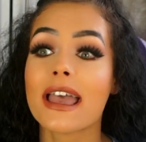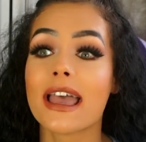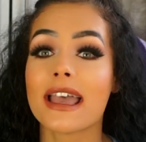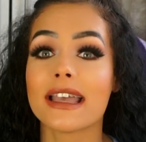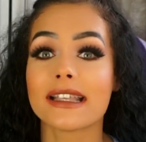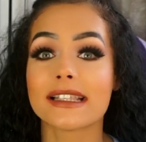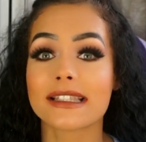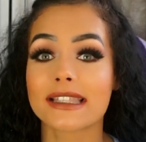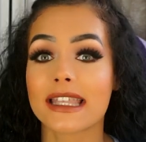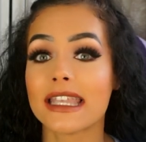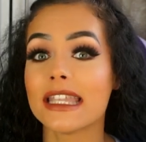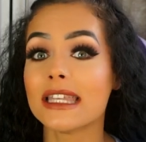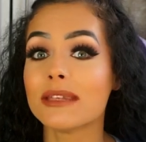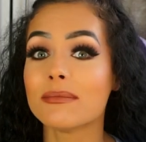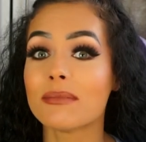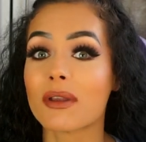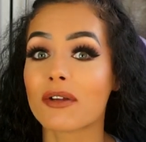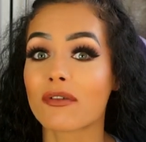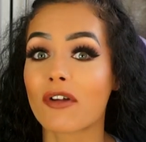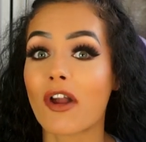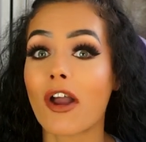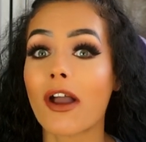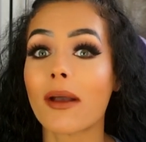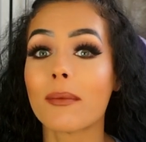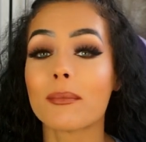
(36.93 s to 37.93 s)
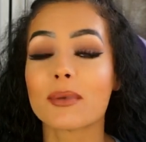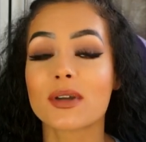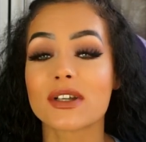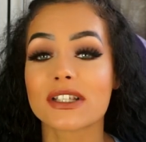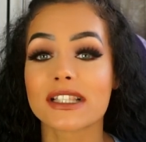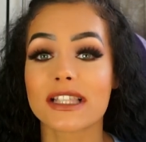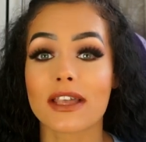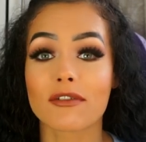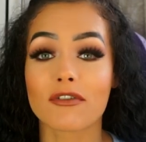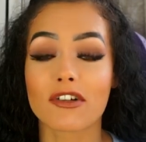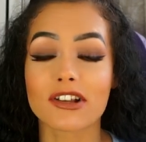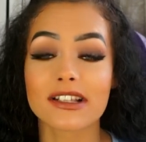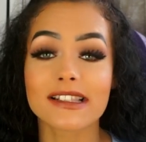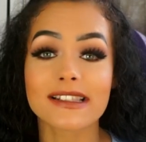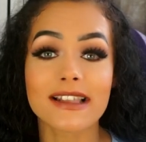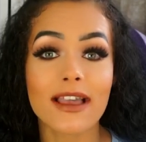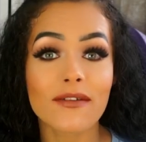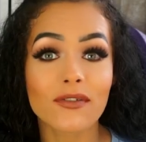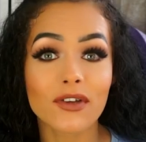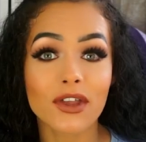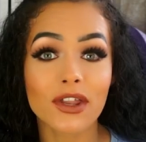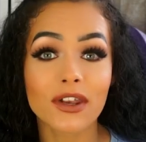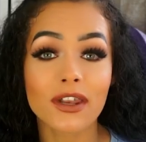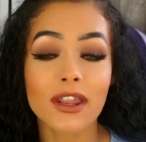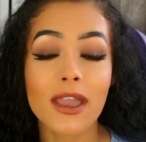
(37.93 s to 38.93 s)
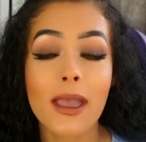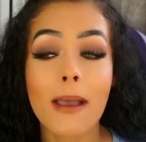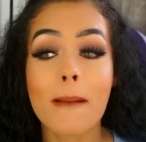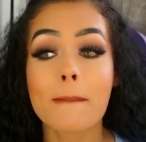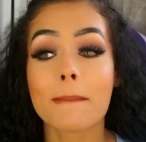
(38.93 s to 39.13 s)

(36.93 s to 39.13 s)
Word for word: Essene mirror because there are seven,